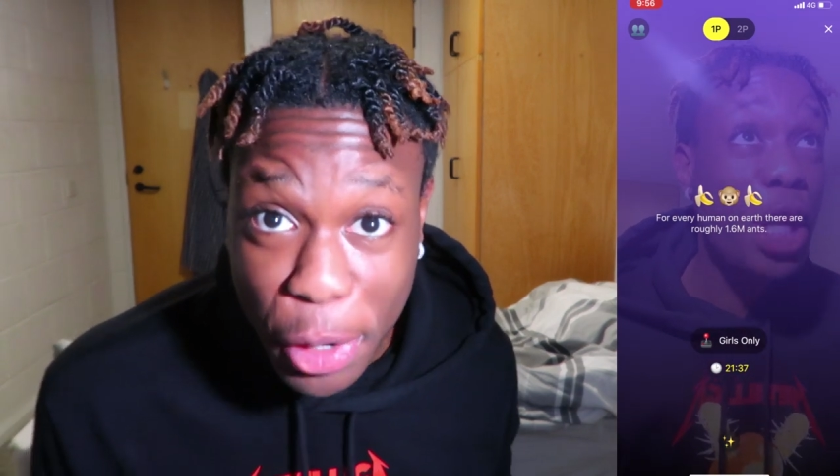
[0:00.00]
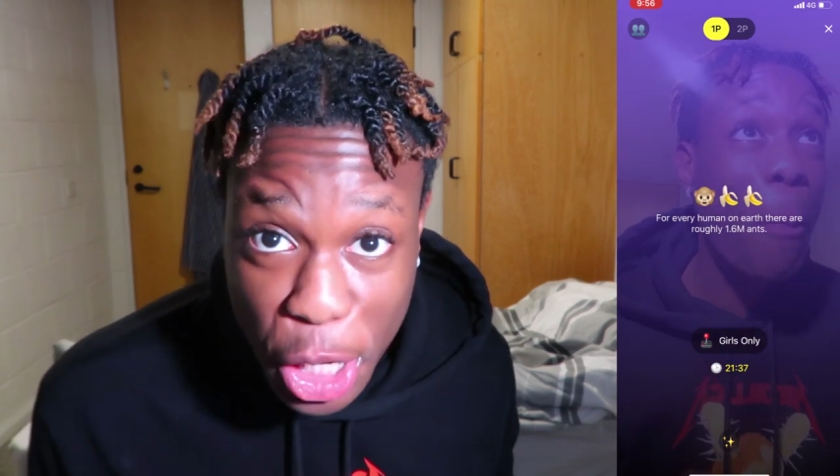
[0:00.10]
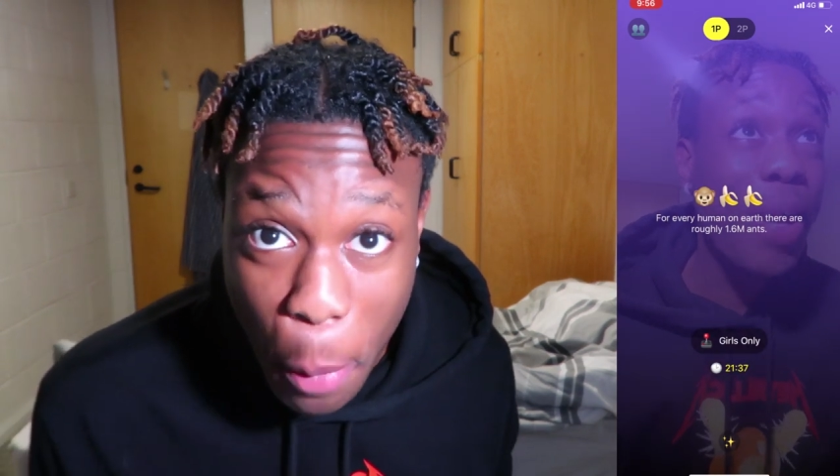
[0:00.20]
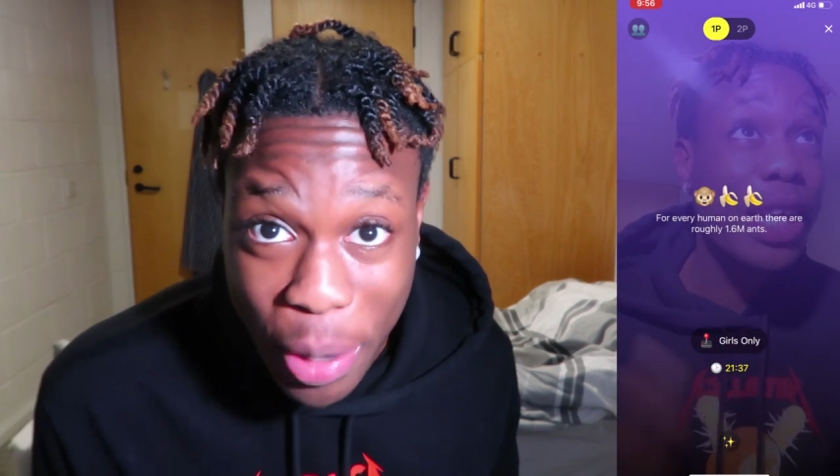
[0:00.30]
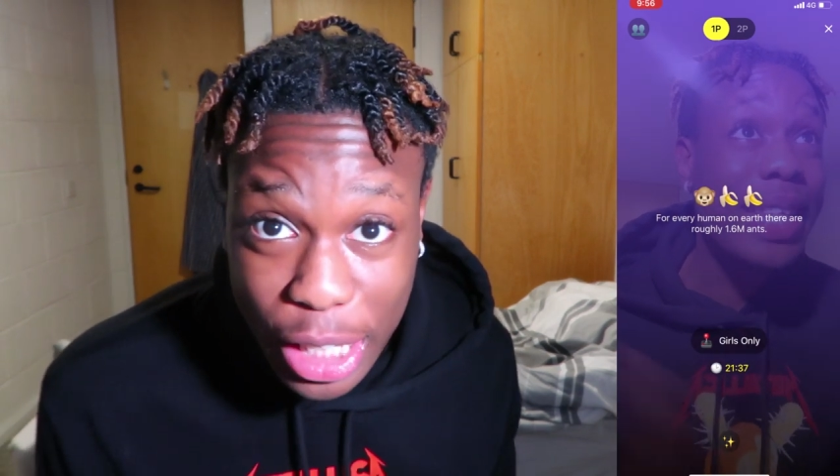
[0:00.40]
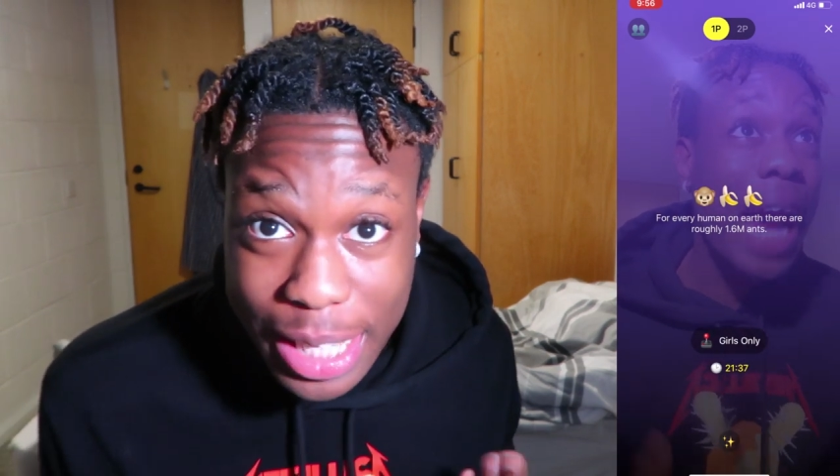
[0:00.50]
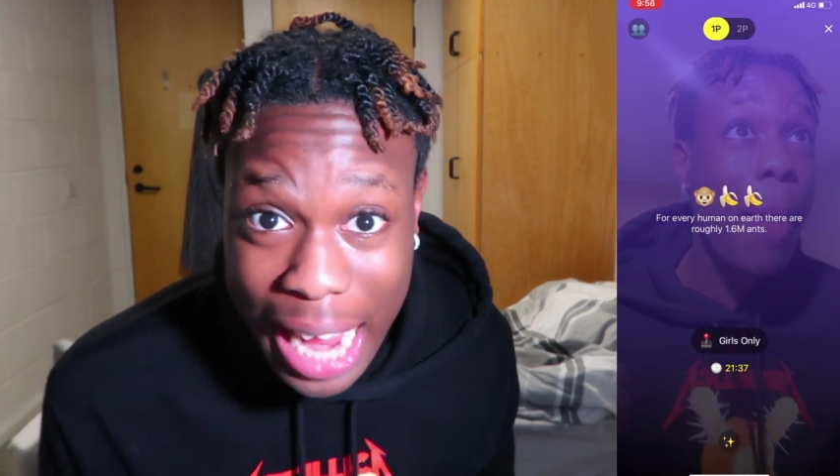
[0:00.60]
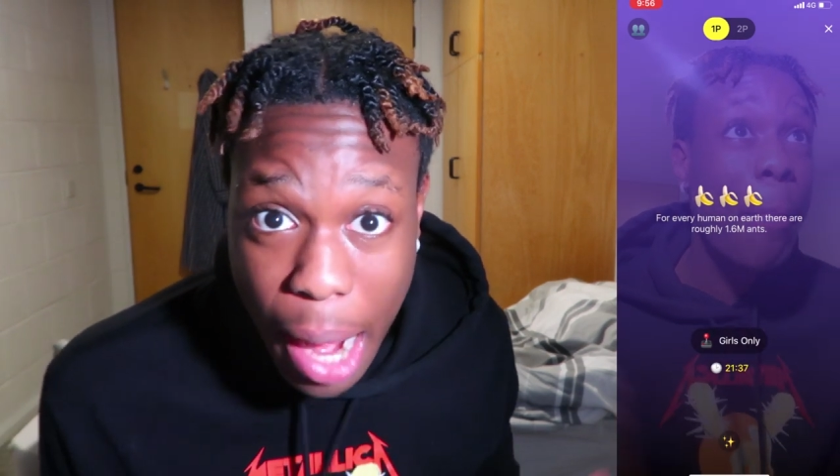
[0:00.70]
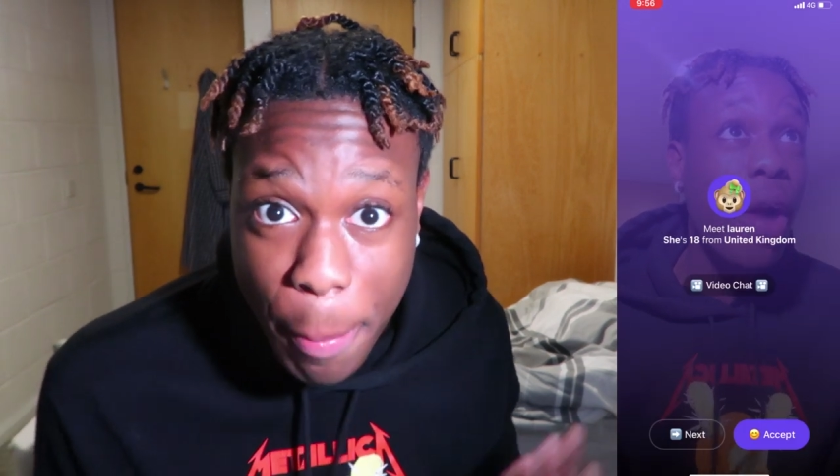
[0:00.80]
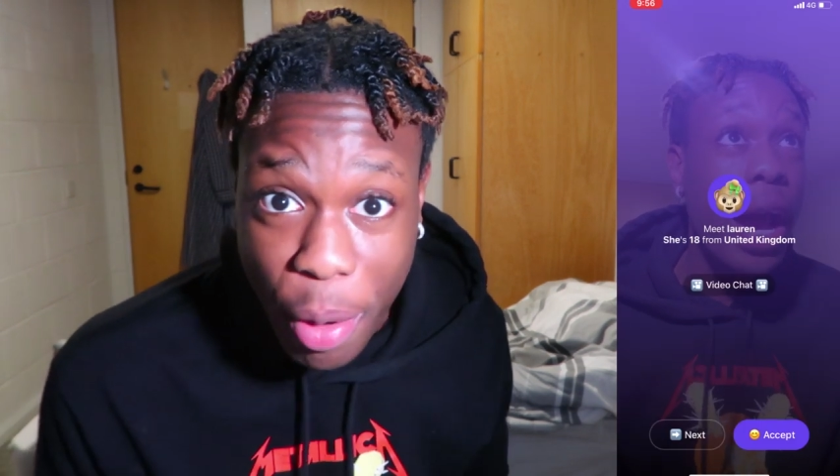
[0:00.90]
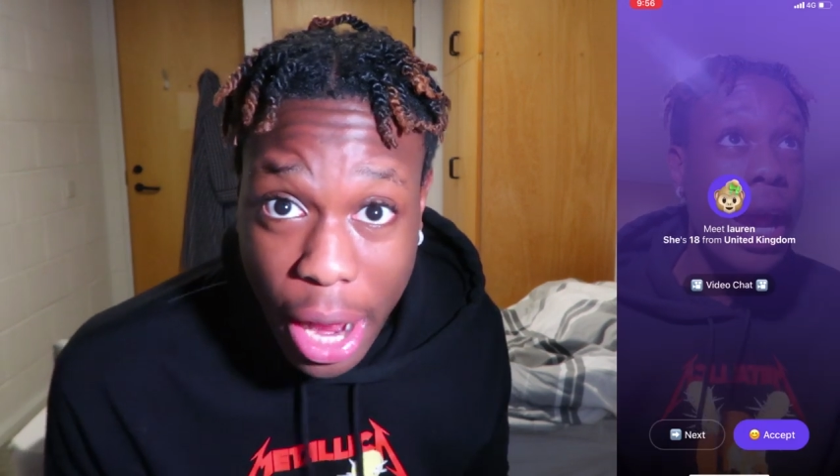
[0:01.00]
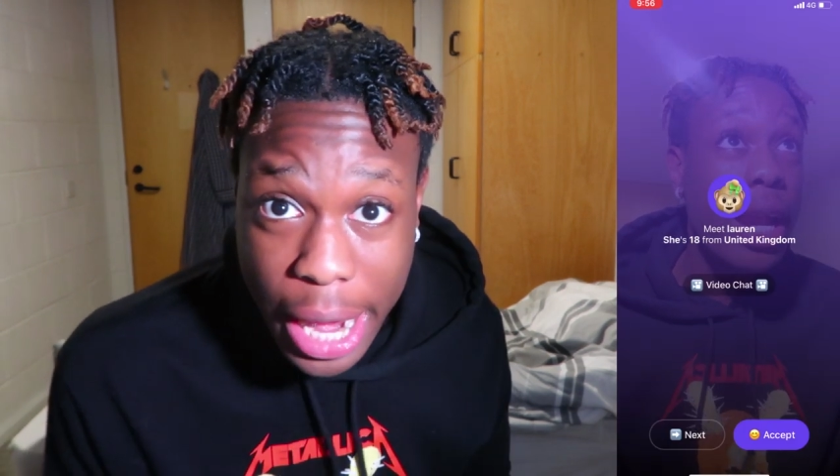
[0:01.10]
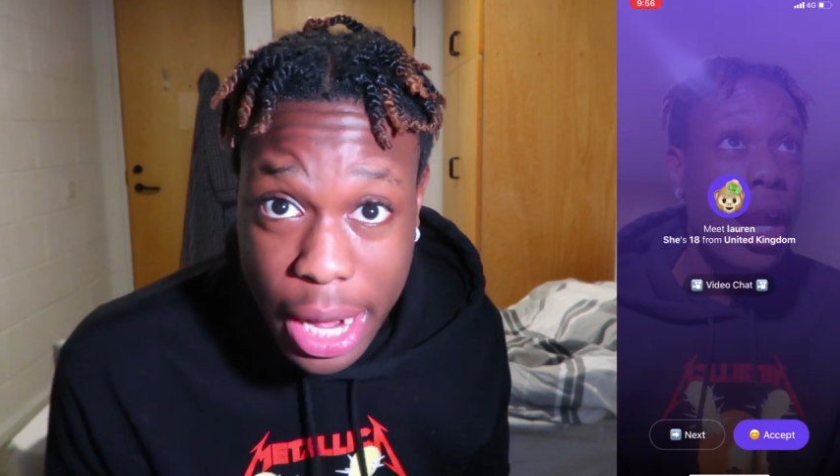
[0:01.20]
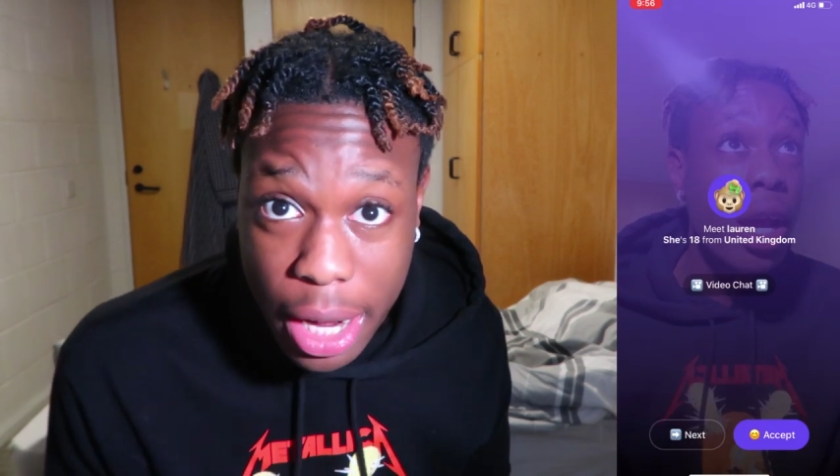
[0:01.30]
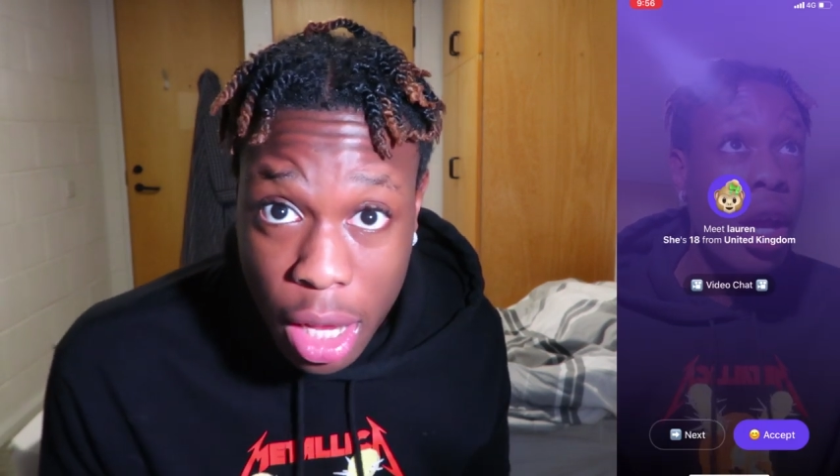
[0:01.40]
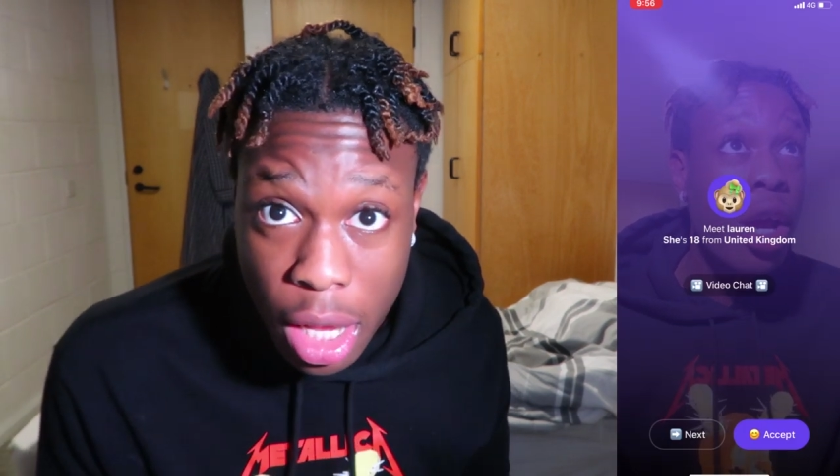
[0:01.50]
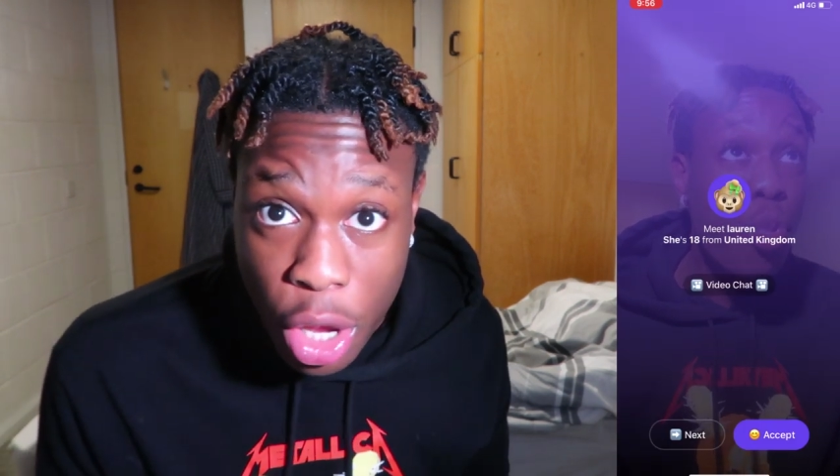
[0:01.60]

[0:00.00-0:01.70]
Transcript: fuck did you press the time button?